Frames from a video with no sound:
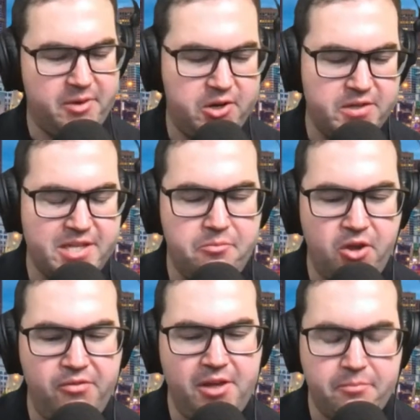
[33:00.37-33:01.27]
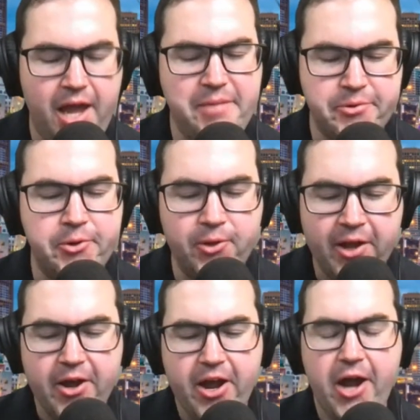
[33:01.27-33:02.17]
because they're moving people
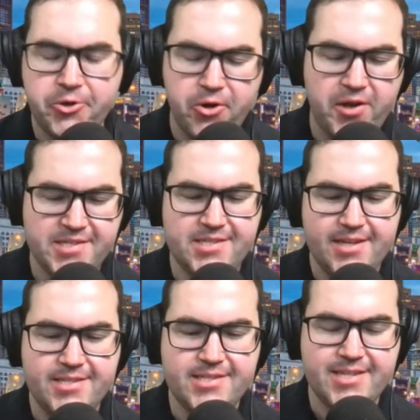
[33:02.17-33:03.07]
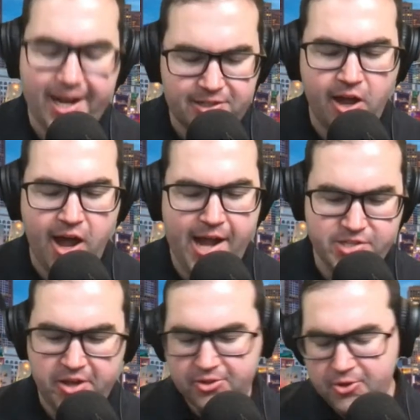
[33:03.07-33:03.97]
across state lines.
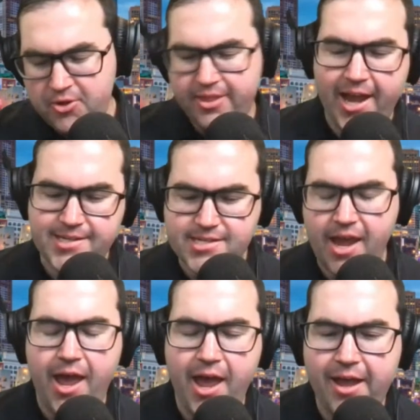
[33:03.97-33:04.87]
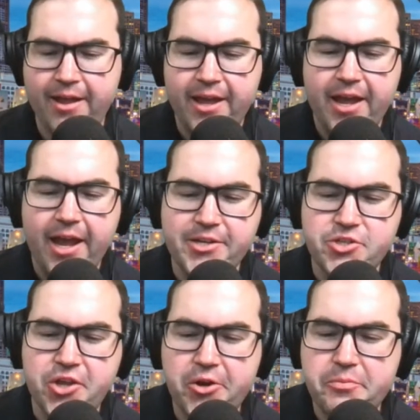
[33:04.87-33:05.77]
I thought that uh,
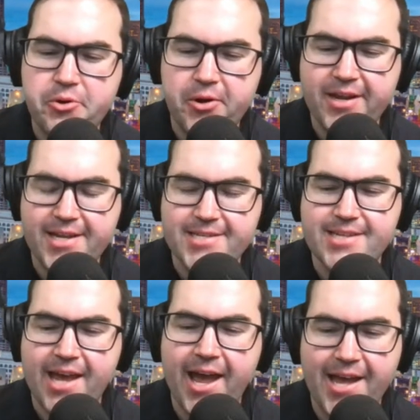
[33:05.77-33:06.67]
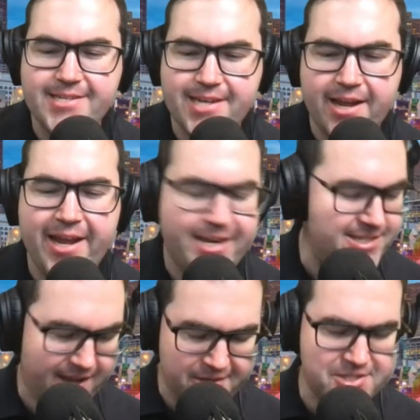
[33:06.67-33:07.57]
internal borders uh,
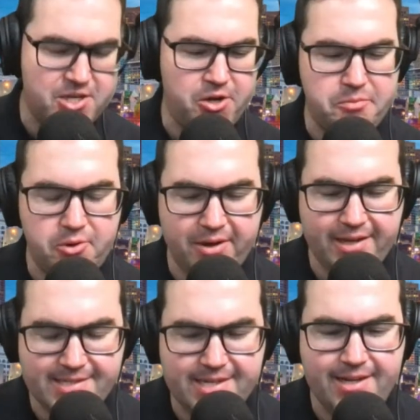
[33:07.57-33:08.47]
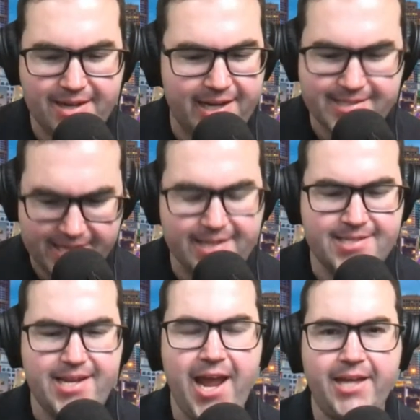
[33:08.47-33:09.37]
and external borders didn't
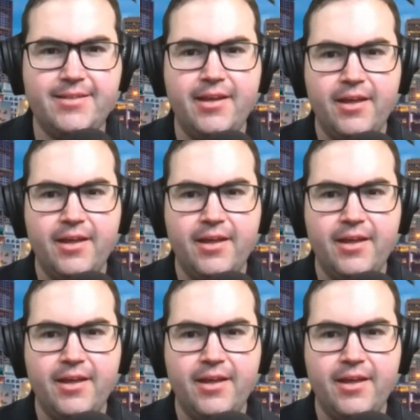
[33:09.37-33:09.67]
exist. And